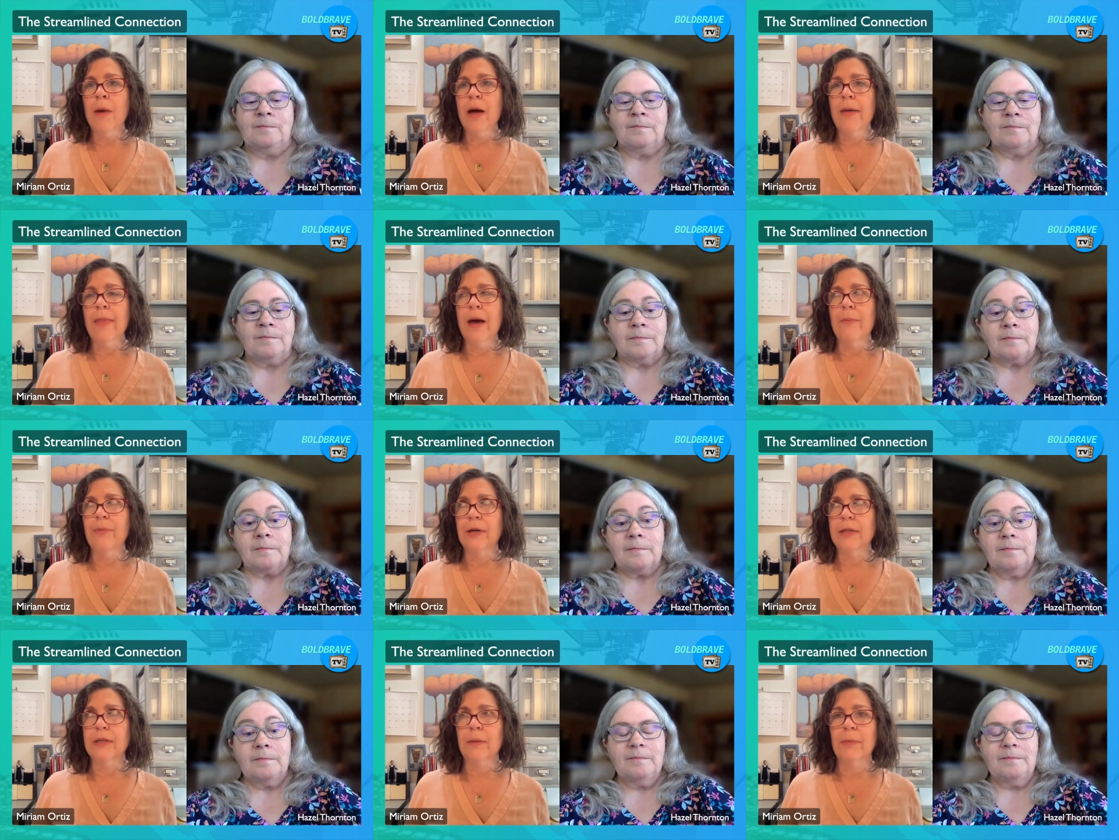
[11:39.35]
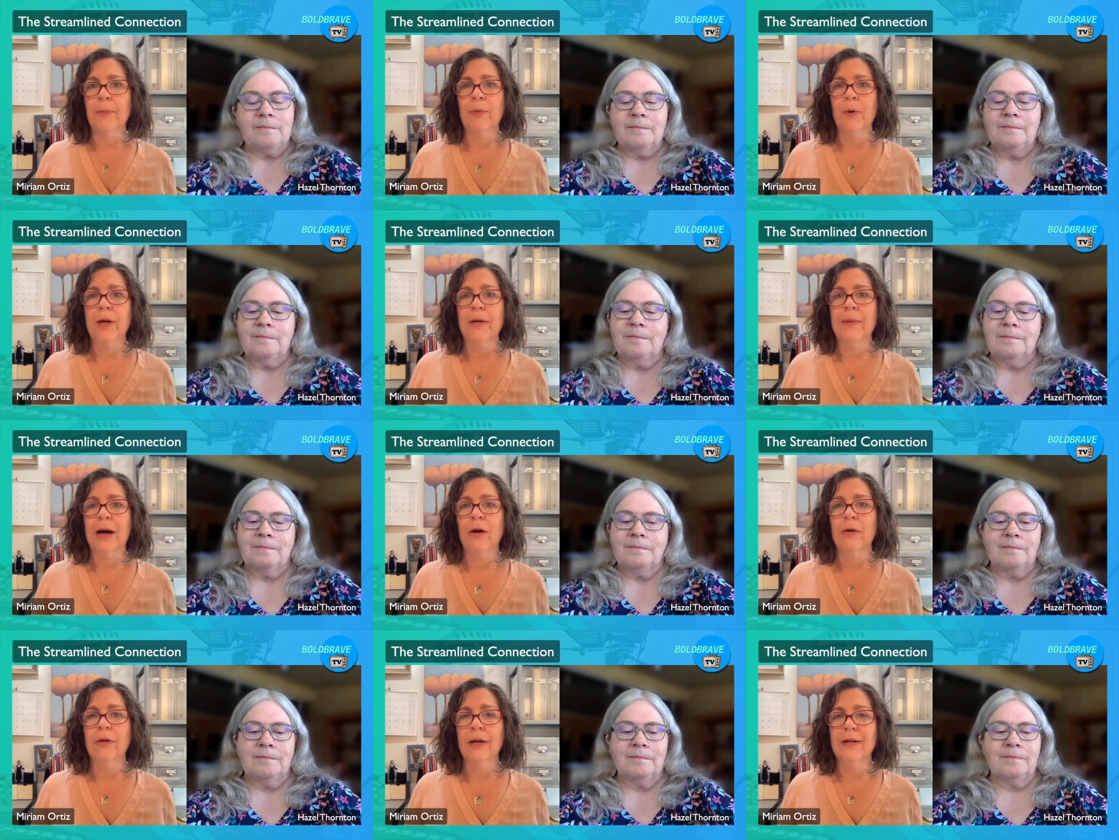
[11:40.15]
Speaker 1: And that brings up
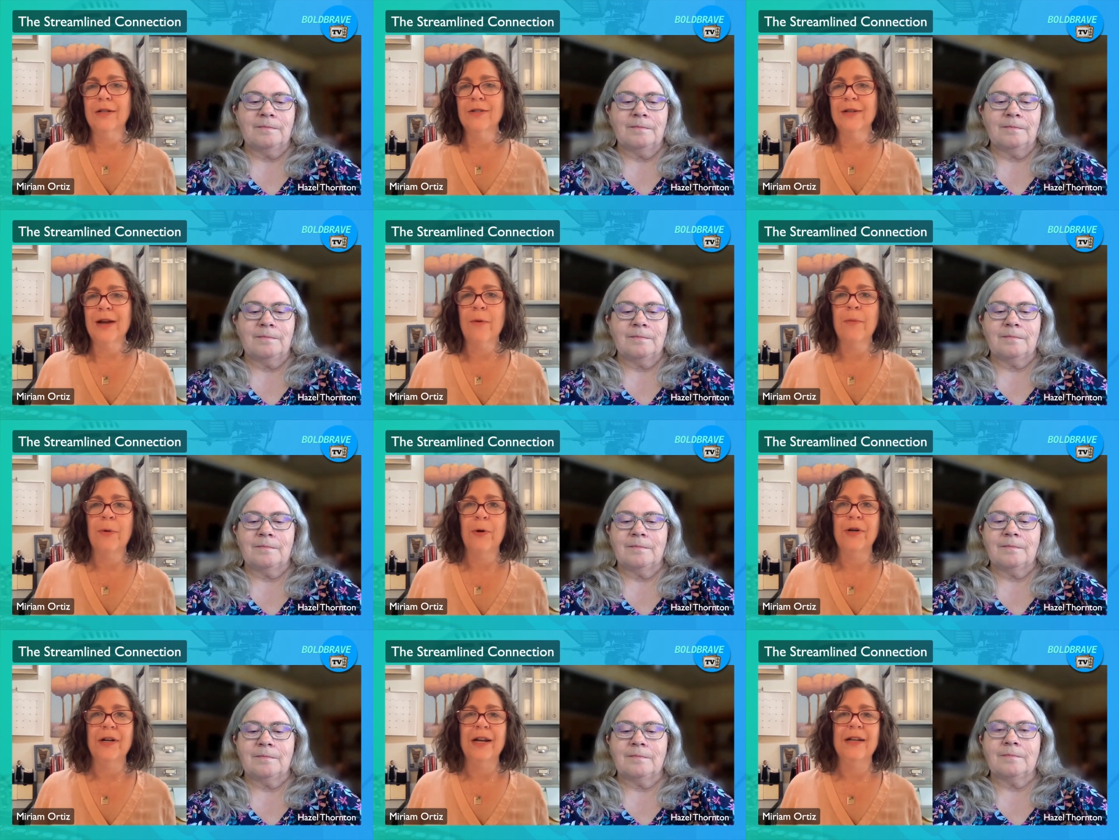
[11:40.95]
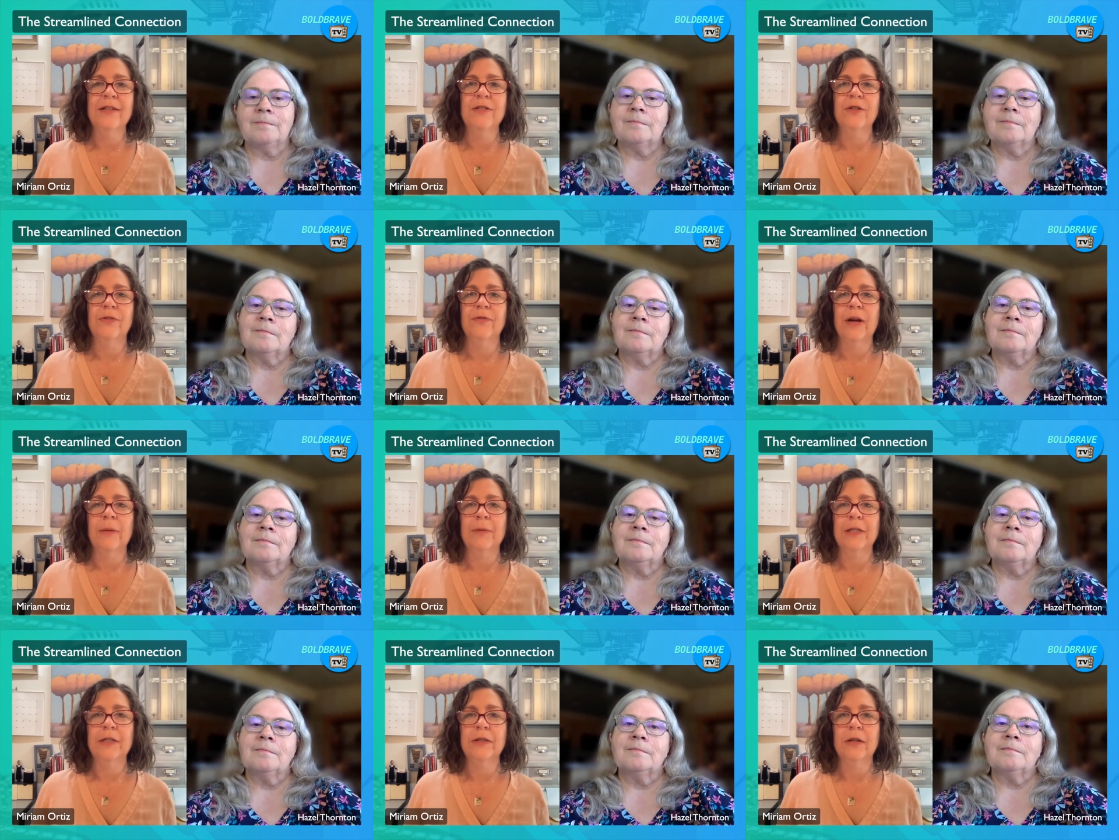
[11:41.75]
a point about just how important
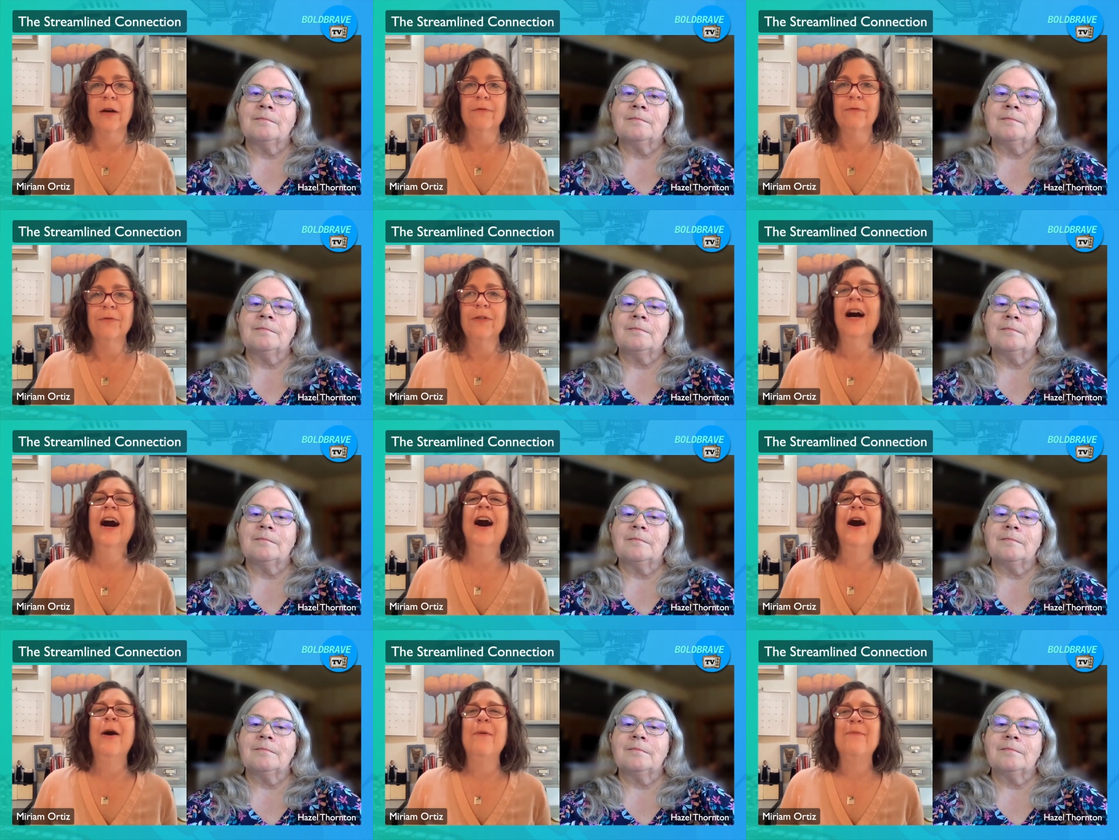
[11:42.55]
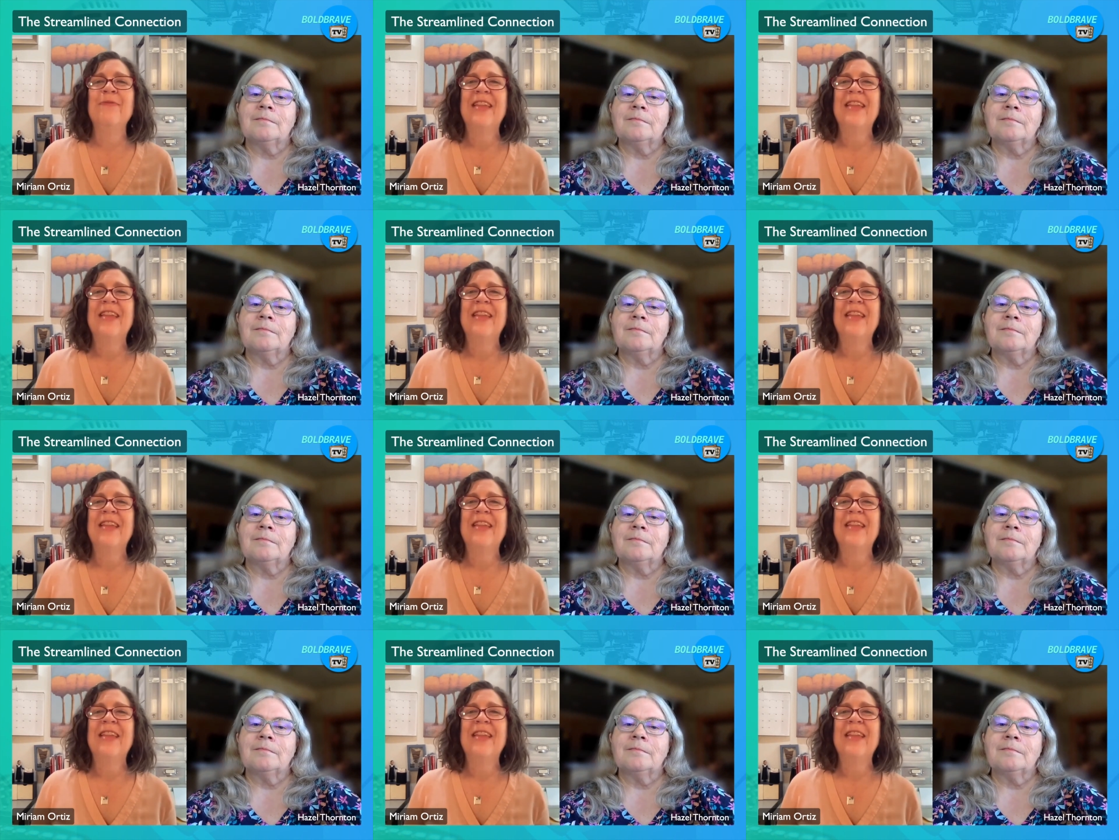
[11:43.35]
is your family stuff.